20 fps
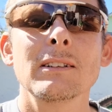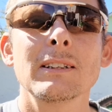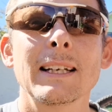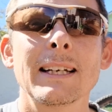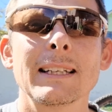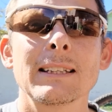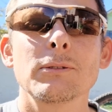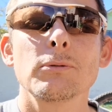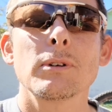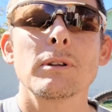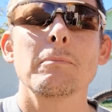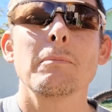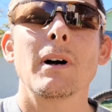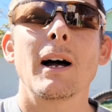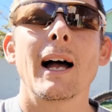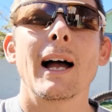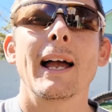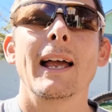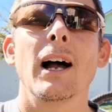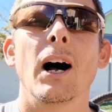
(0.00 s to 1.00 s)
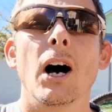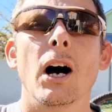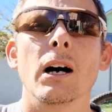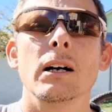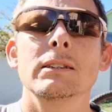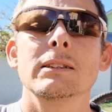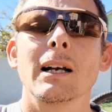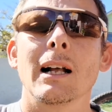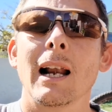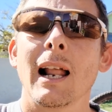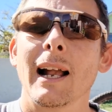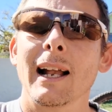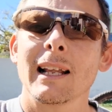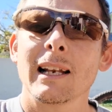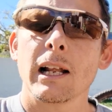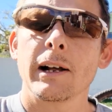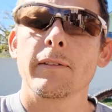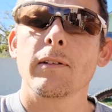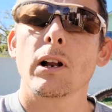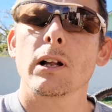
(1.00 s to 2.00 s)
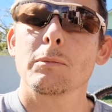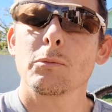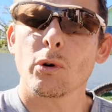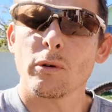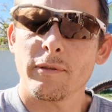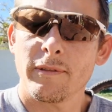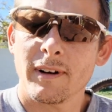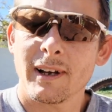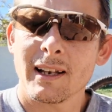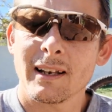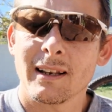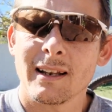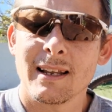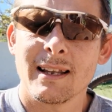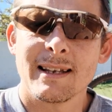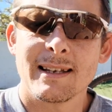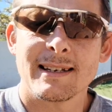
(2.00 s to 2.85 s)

that with my hardtail, I can have a lot more fun.